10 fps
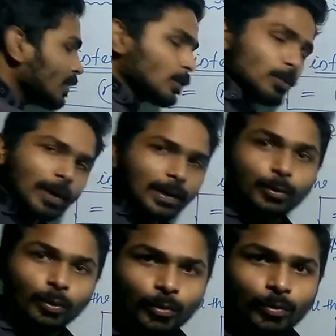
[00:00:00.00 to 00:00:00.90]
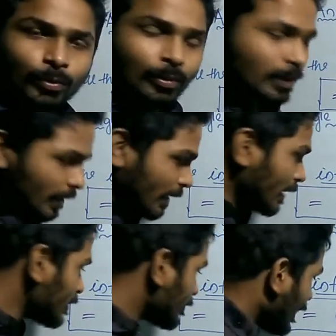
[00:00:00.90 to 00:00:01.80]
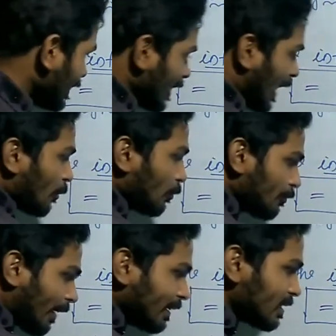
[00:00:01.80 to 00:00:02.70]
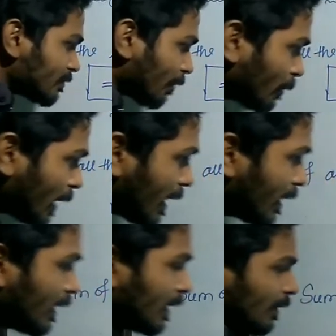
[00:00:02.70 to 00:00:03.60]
Do you want to know? Let us find how we find this formula.